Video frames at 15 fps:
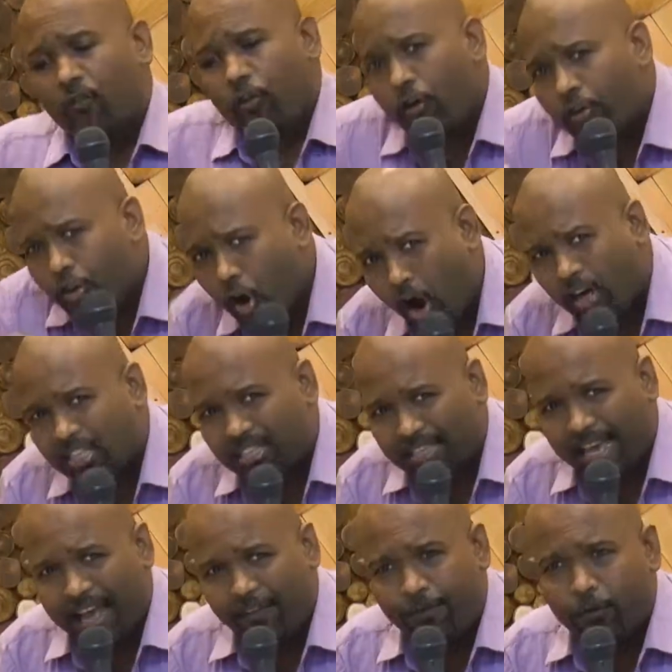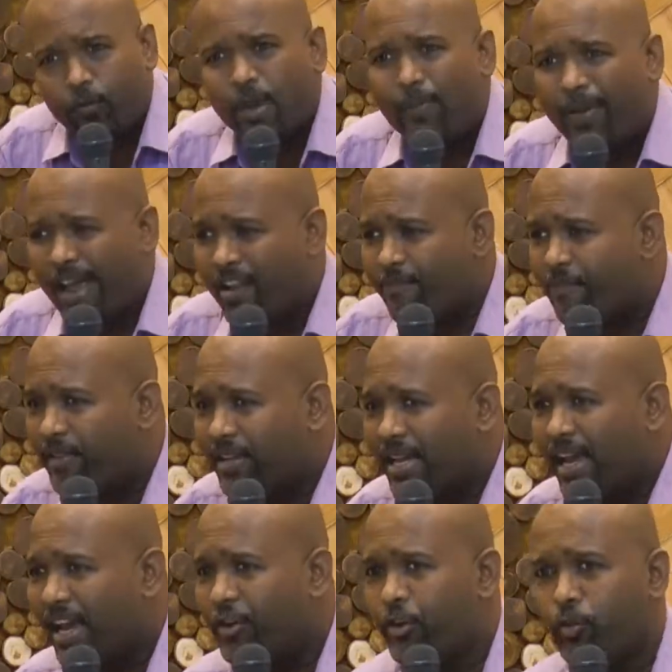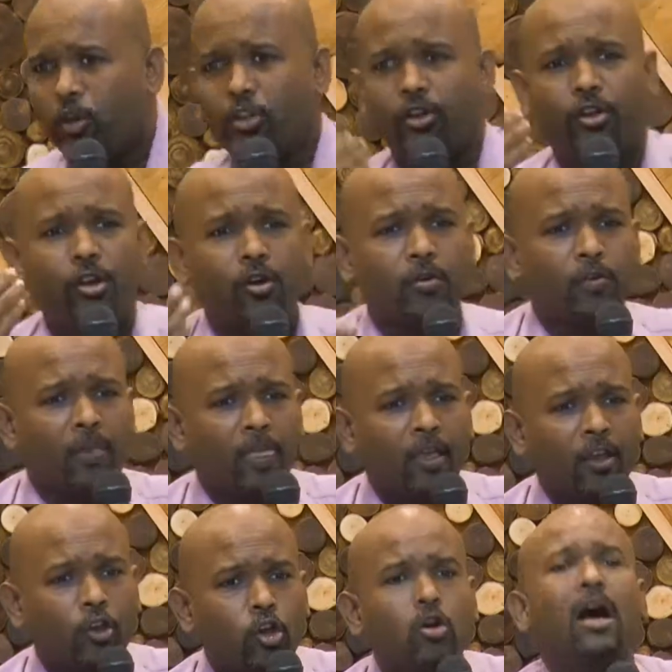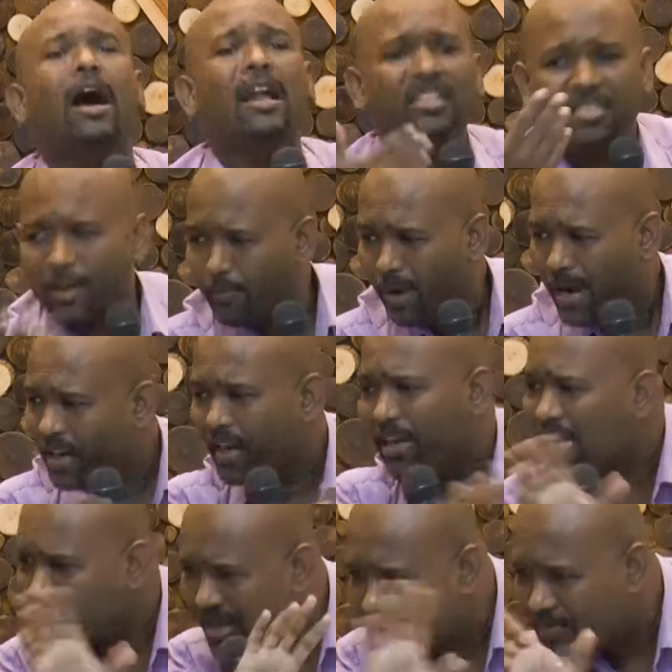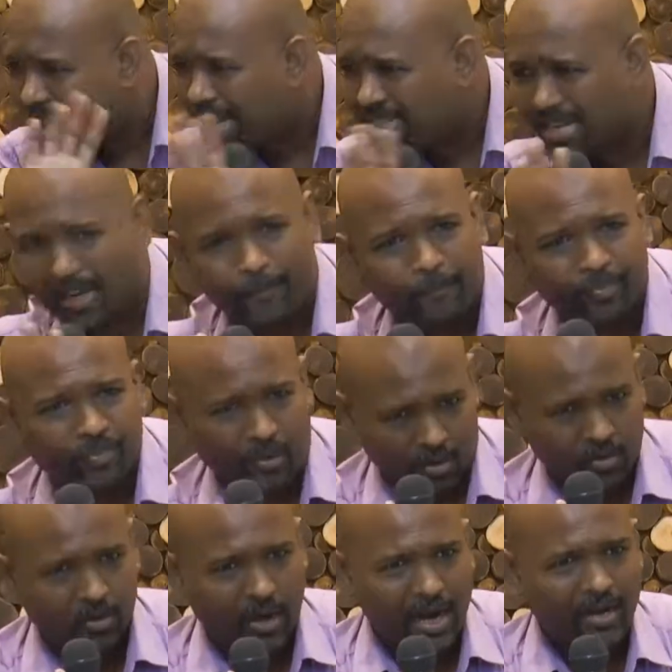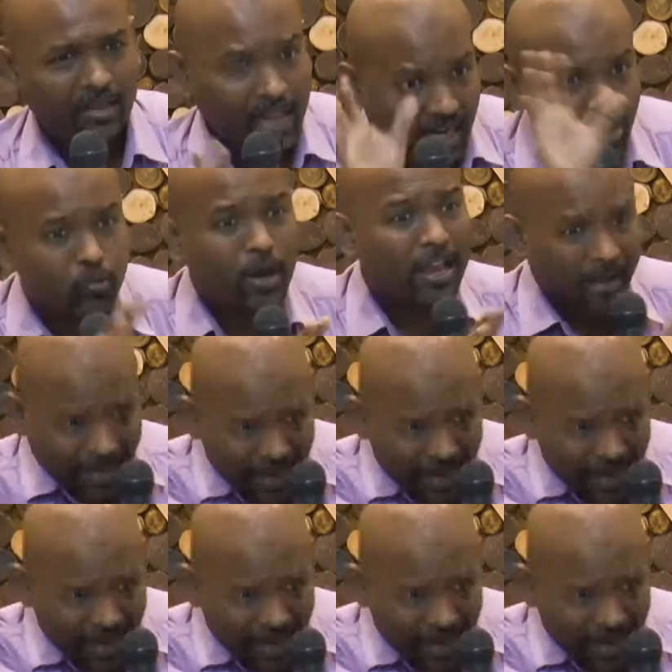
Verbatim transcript: for yourself to be benefited, what do you do? You hurt somebody, it doesn't matter. Right? That is why